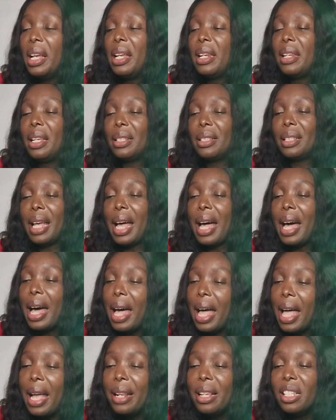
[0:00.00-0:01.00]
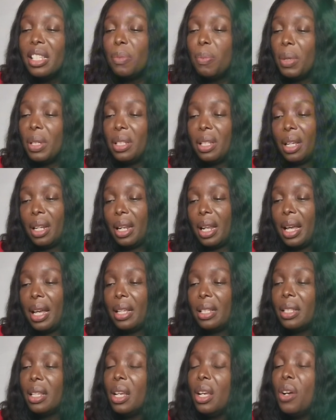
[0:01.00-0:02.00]
that are highly
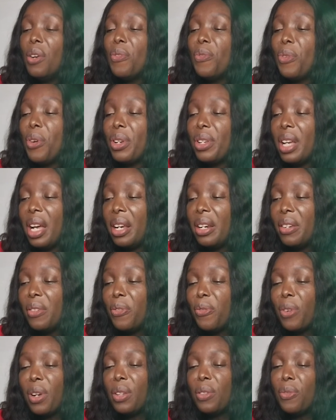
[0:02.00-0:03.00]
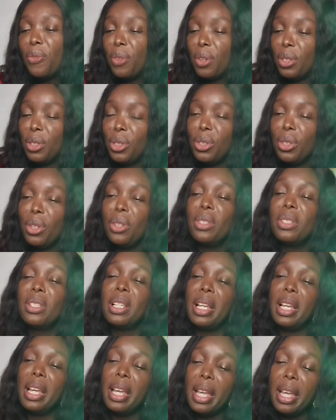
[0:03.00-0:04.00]
specialized for their different functions
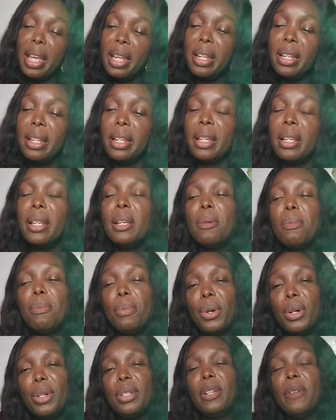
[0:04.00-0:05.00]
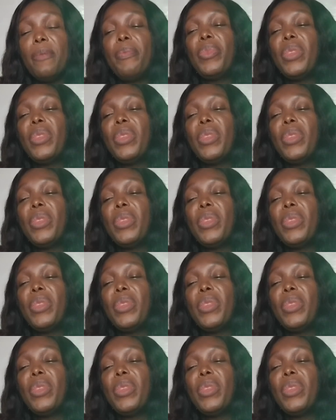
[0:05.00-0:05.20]
in the body.